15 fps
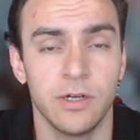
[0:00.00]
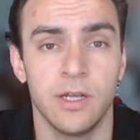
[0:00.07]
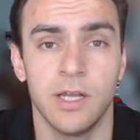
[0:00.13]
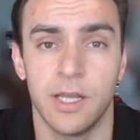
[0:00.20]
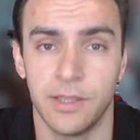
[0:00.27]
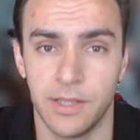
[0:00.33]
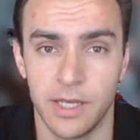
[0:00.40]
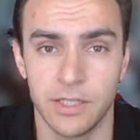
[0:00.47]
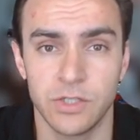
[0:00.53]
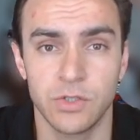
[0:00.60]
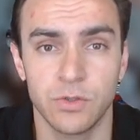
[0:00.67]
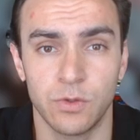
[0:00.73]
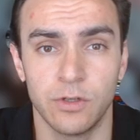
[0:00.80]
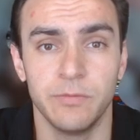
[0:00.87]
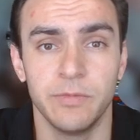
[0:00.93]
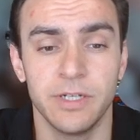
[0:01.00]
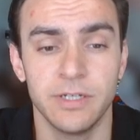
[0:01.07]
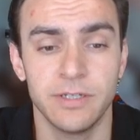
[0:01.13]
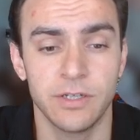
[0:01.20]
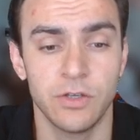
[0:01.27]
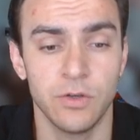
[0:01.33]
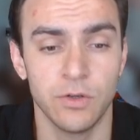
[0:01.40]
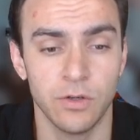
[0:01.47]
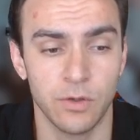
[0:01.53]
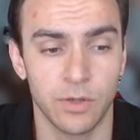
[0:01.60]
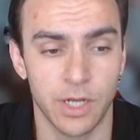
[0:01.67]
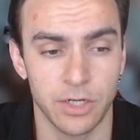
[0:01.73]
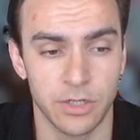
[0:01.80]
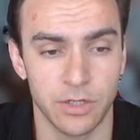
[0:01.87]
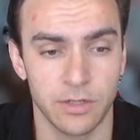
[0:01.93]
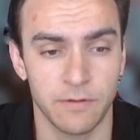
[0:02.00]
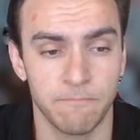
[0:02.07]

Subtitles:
and then store them in a secure location.